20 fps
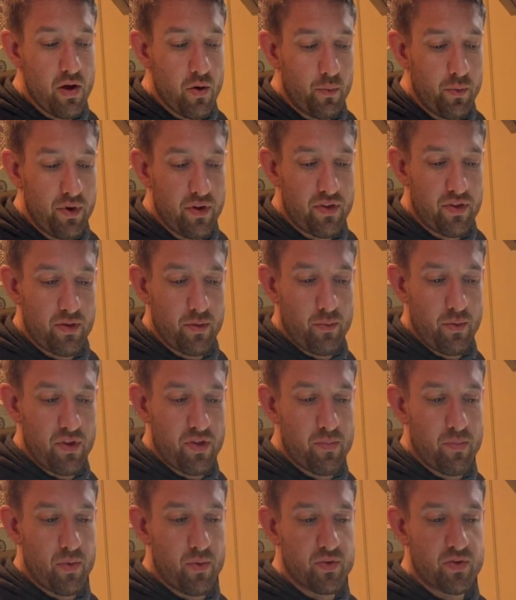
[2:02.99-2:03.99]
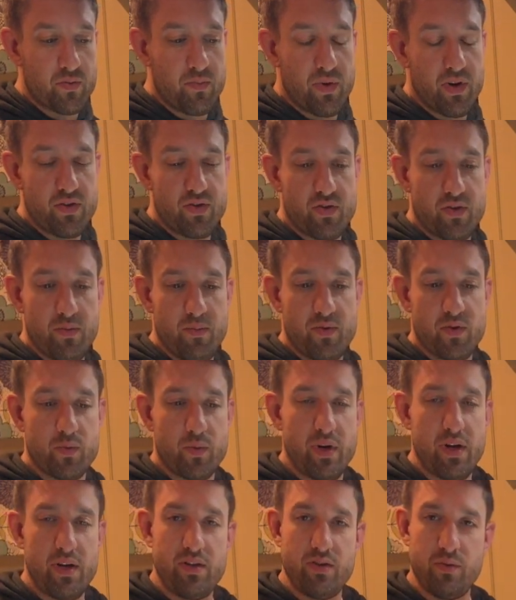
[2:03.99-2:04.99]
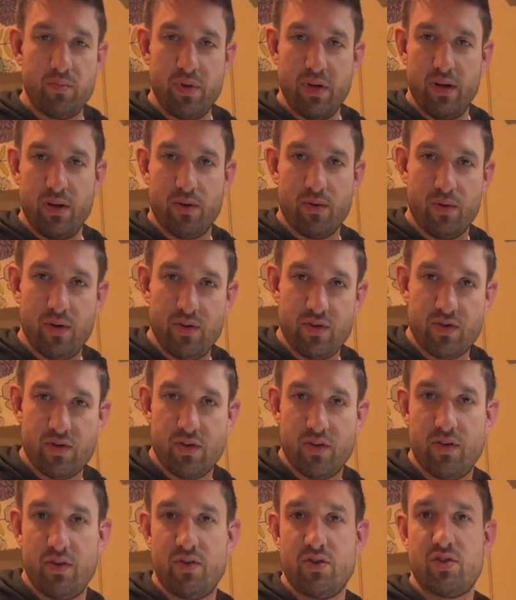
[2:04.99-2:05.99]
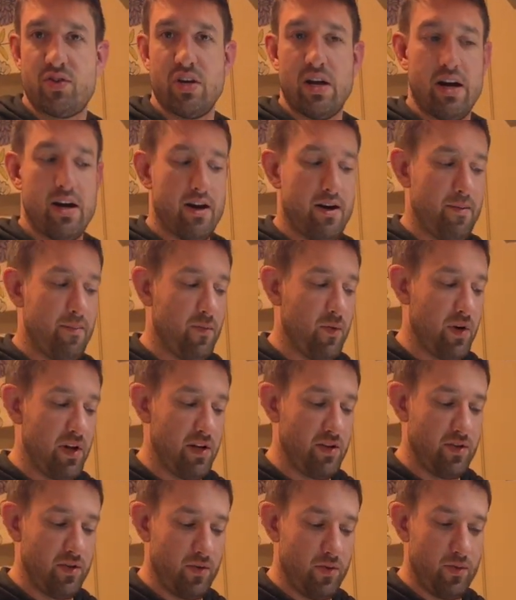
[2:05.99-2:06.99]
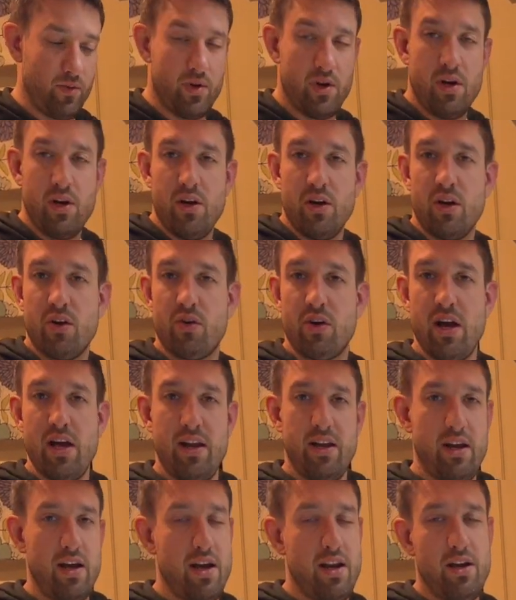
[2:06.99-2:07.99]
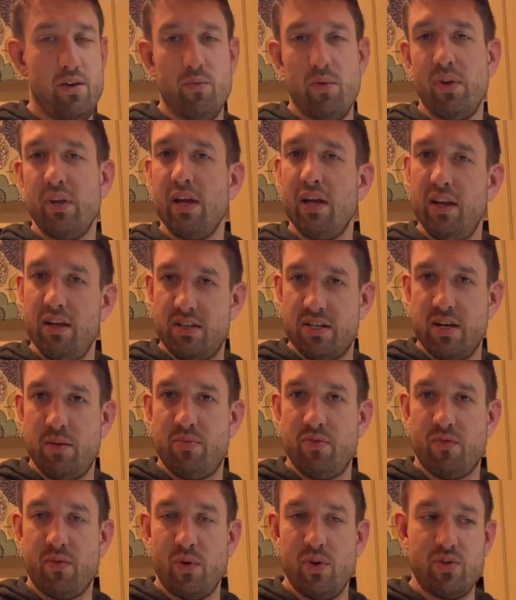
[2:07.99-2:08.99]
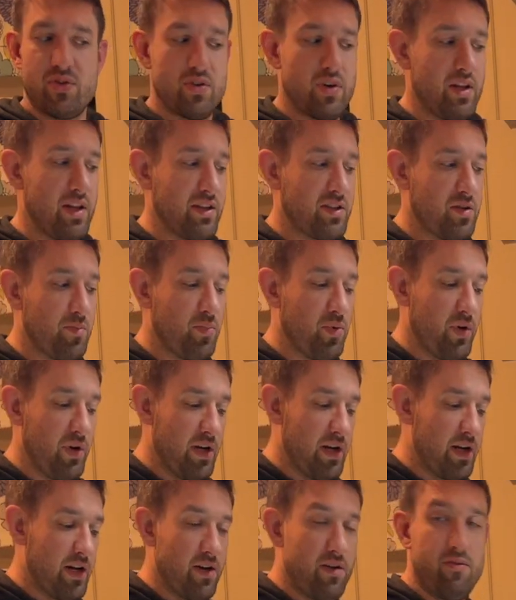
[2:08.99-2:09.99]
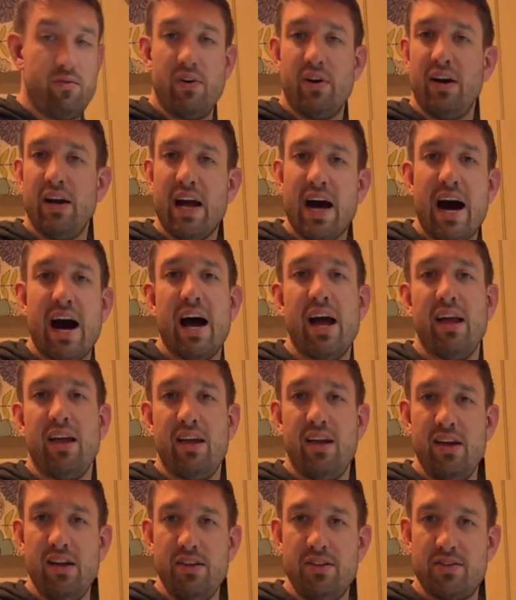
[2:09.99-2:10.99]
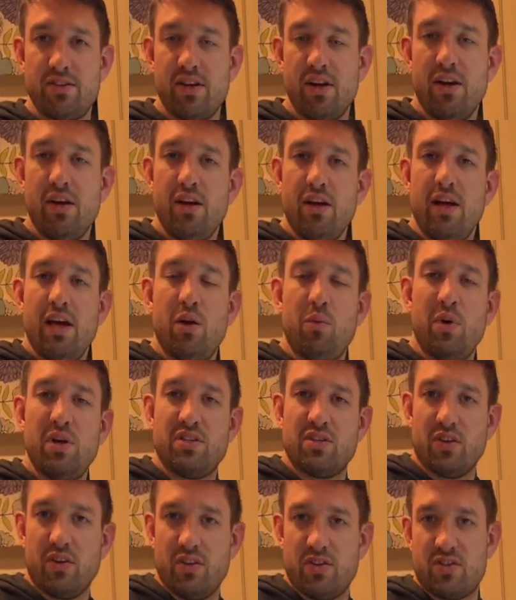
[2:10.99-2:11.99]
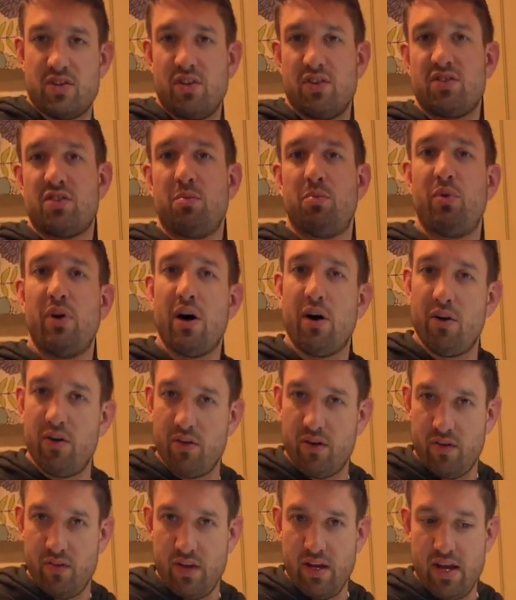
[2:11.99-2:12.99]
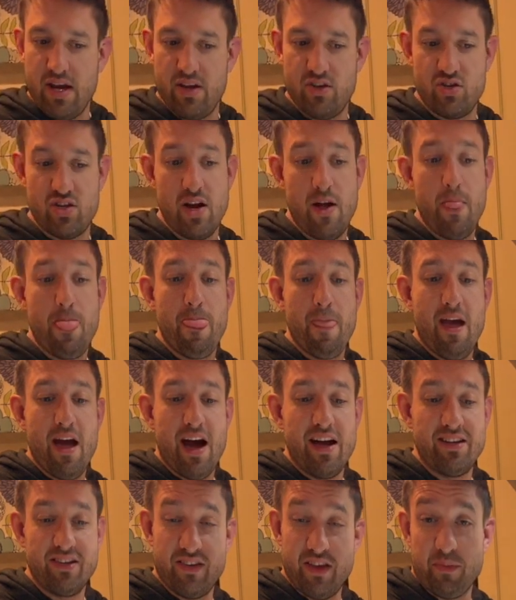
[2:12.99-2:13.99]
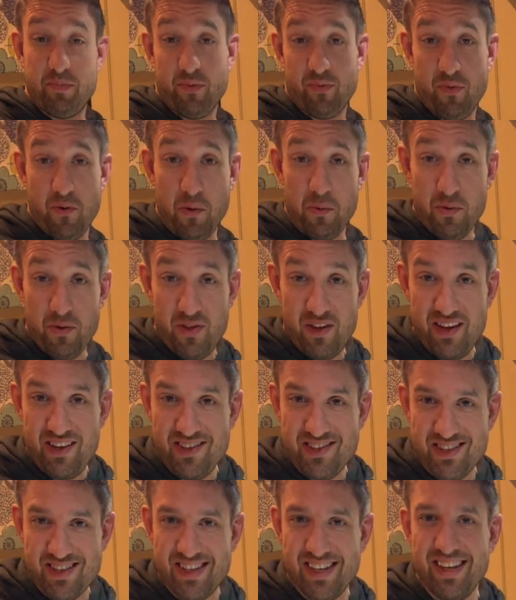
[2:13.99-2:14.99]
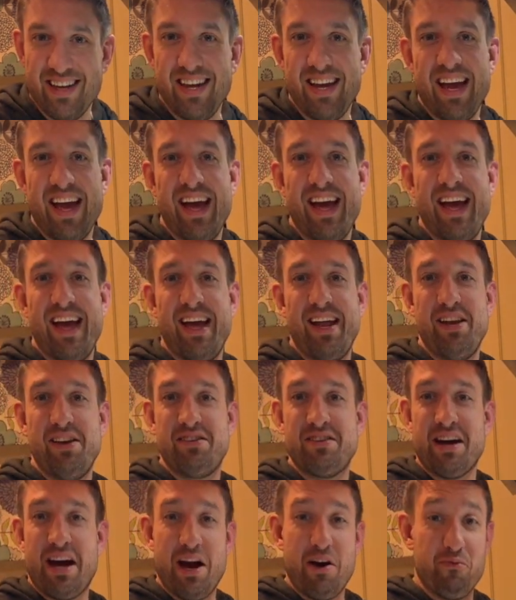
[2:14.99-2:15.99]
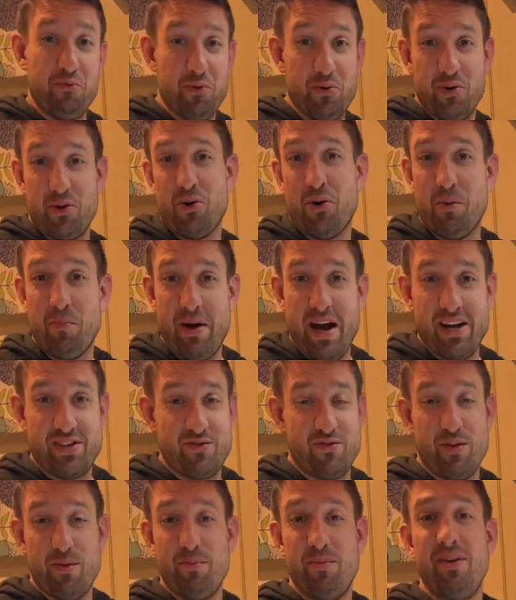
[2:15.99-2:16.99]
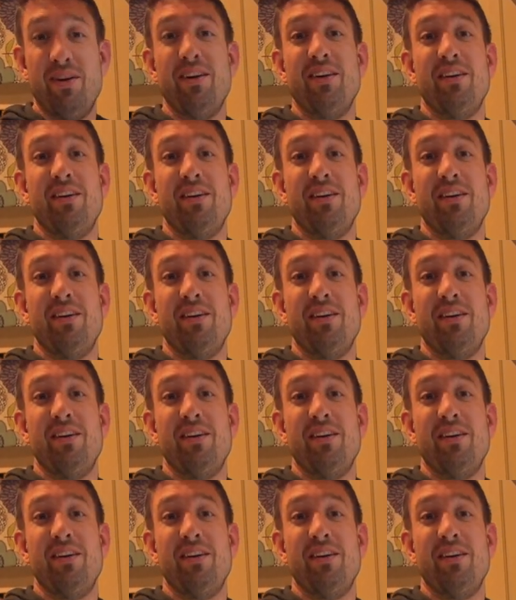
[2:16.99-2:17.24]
with most mushrooms, when I do pink oysters, when I do any type of oyster, I like to put it on very high heat and wait till it starts to brown around the edge. I did that before with these, and I ruined a whole batch of them.